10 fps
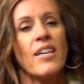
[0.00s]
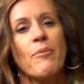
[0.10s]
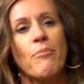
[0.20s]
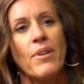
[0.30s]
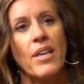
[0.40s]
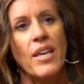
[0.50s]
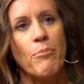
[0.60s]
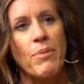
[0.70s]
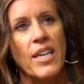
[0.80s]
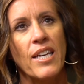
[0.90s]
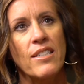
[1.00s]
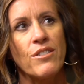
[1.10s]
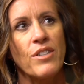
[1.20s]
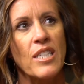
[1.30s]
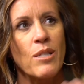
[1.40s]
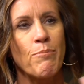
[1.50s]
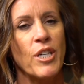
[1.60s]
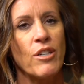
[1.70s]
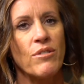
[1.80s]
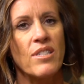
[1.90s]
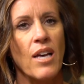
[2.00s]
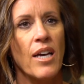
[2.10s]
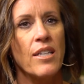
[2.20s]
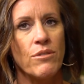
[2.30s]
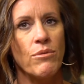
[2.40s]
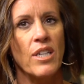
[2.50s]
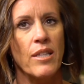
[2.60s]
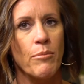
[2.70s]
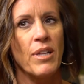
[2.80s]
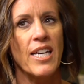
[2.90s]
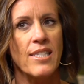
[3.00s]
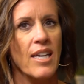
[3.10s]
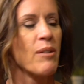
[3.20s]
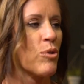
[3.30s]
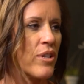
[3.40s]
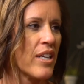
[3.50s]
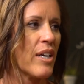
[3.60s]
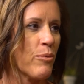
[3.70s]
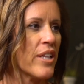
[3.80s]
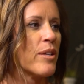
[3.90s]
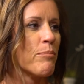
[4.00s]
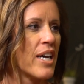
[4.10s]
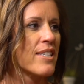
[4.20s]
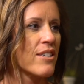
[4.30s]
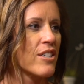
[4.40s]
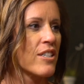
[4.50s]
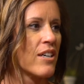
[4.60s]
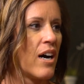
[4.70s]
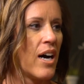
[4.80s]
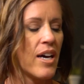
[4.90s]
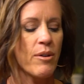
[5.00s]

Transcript: Um, Good. It began to expose. I do want the blessing more than I want the mm-hmm. blesser. Yeah.